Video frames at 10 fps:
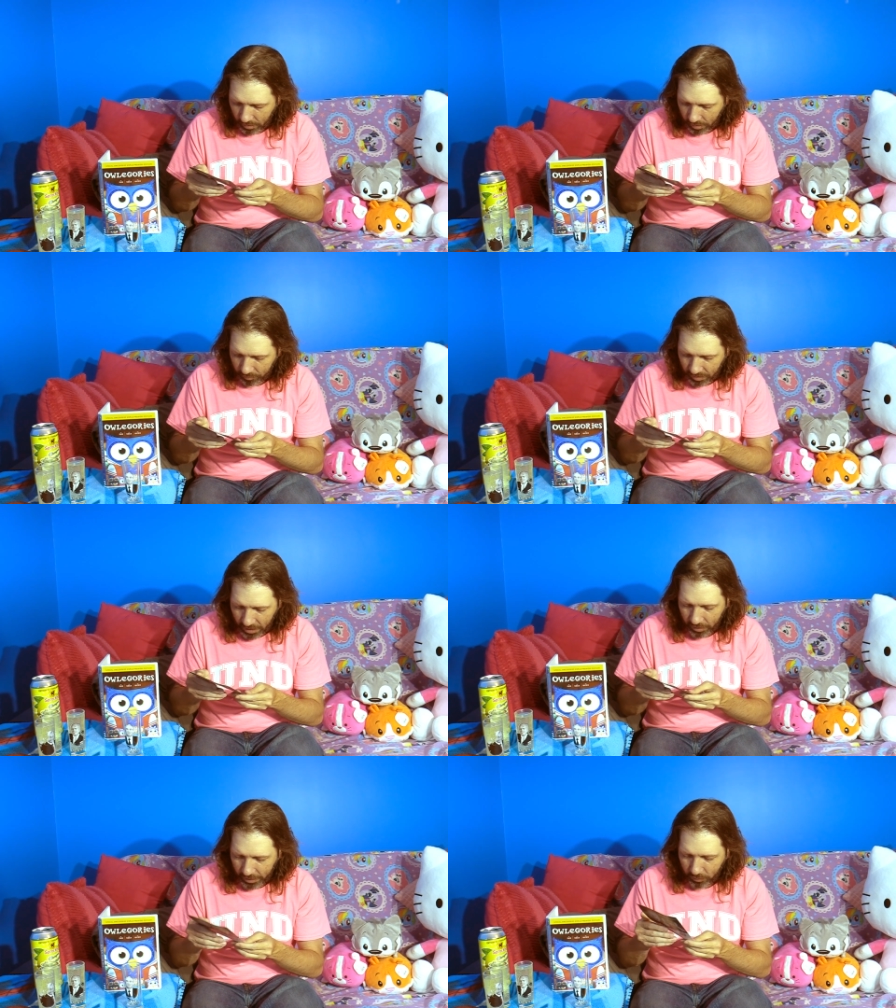I'm
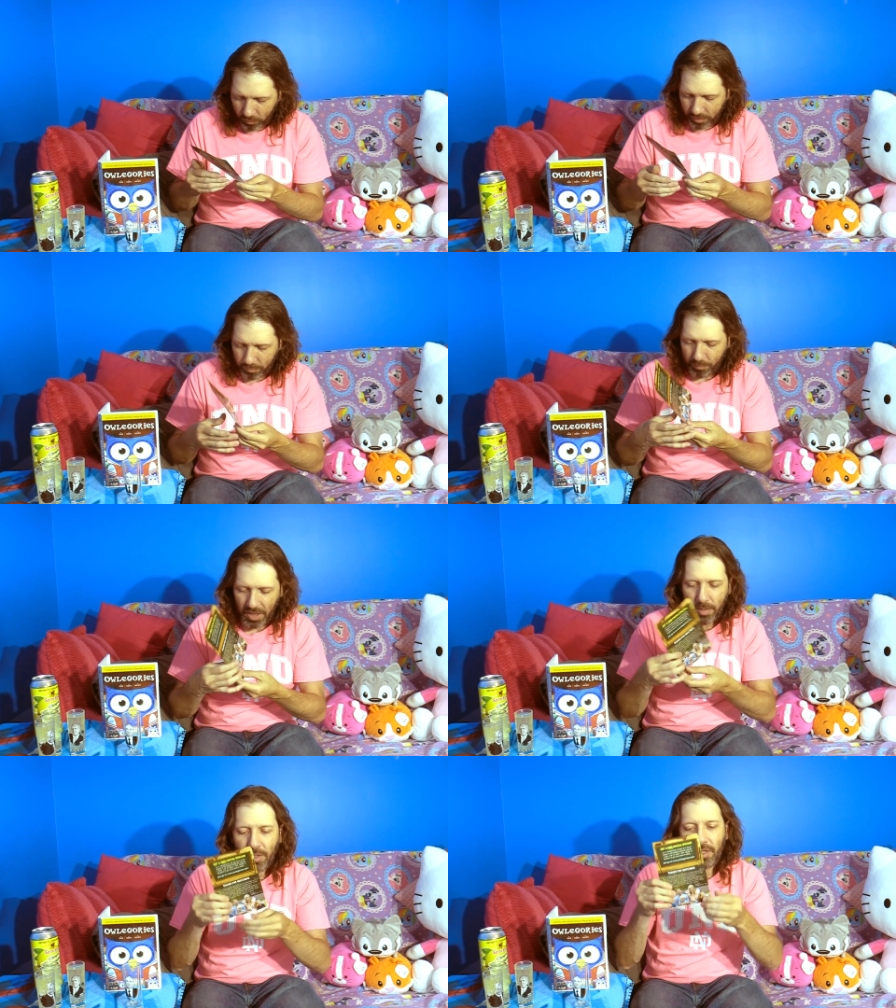kind of like with the
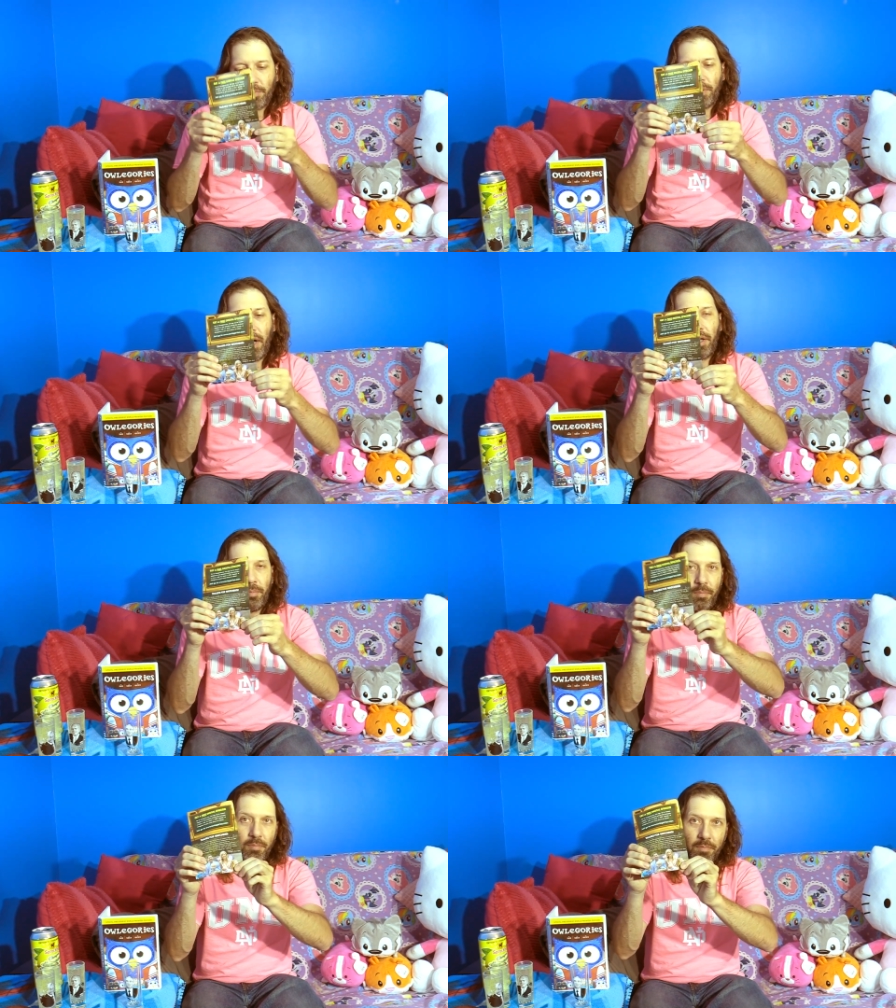baby at the
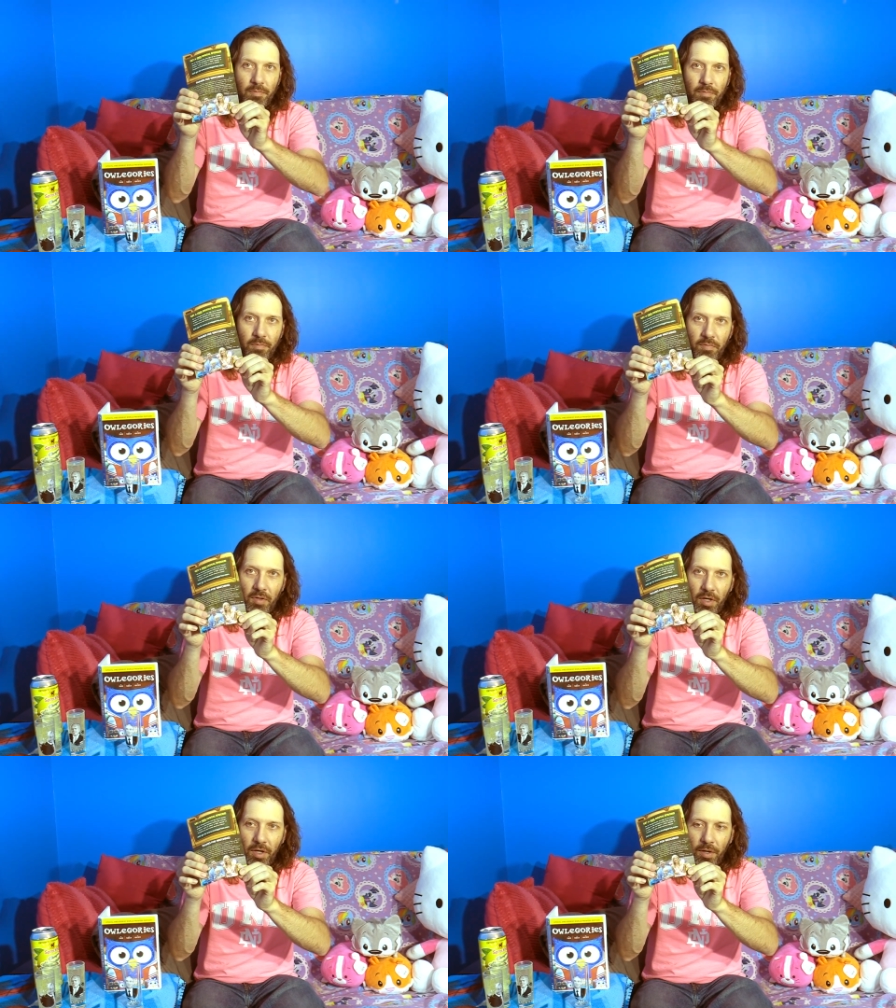bottom.
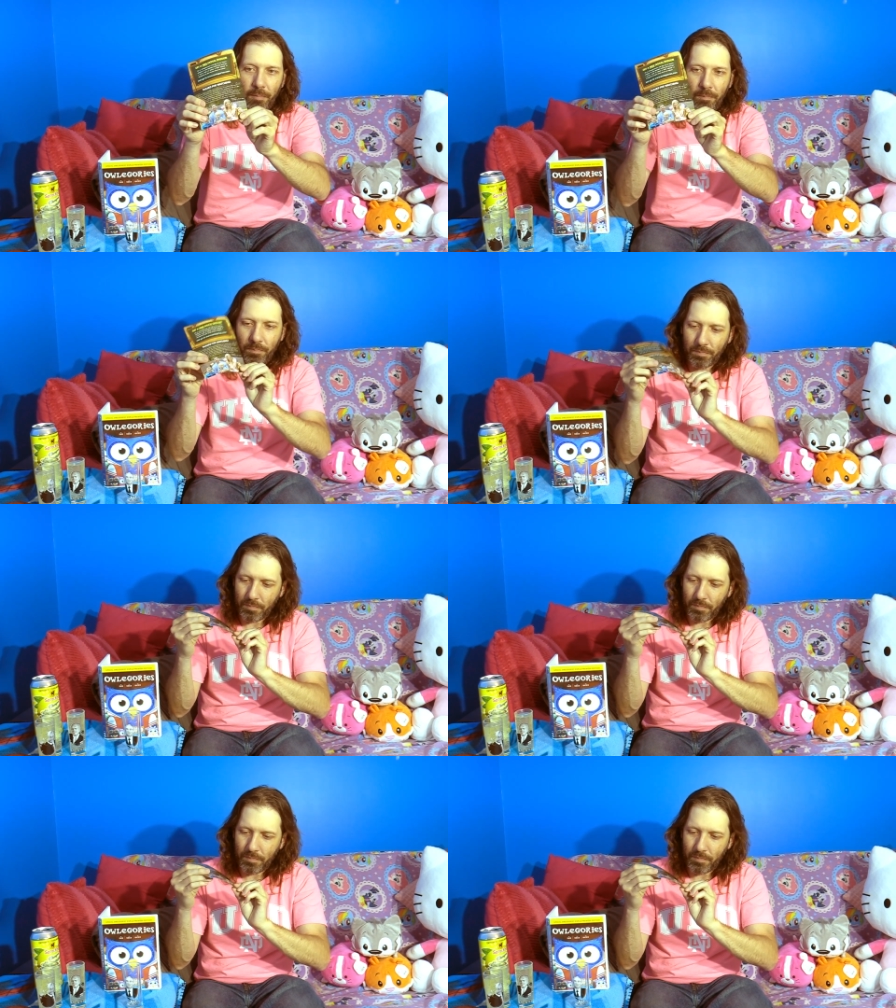Um,